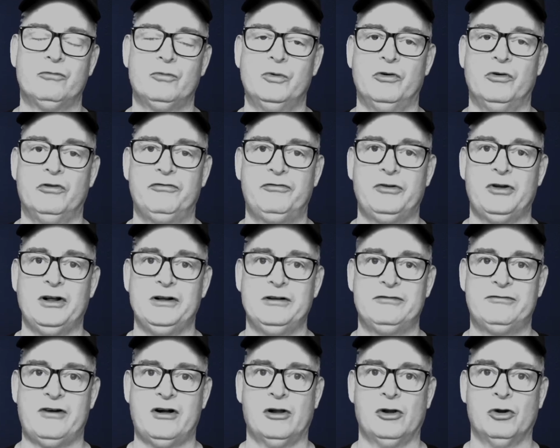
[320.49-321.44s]
will
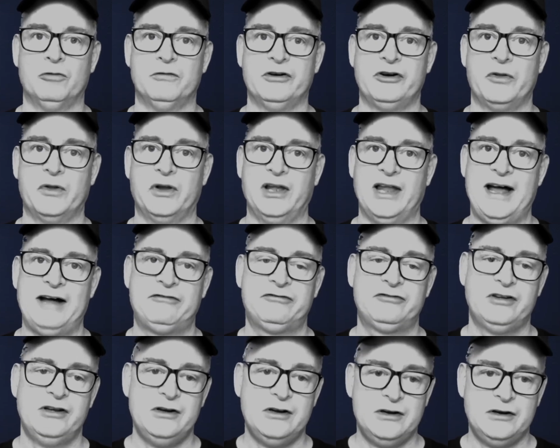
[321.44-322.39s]
fall over to the
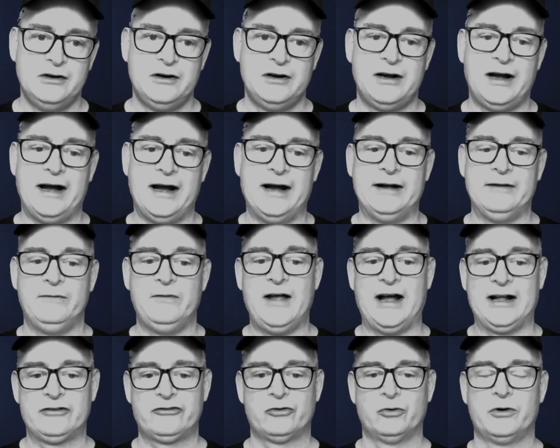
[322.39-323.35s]
left,
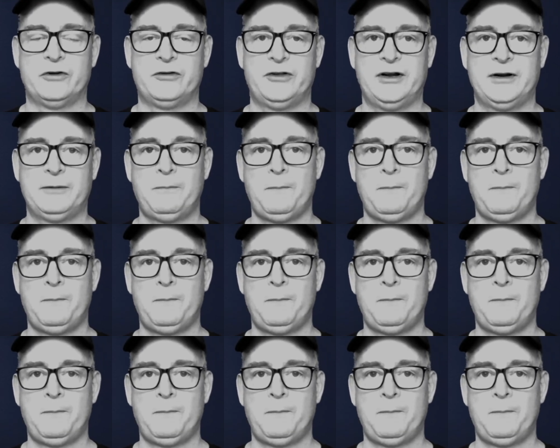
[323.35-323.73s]
that sort of thing.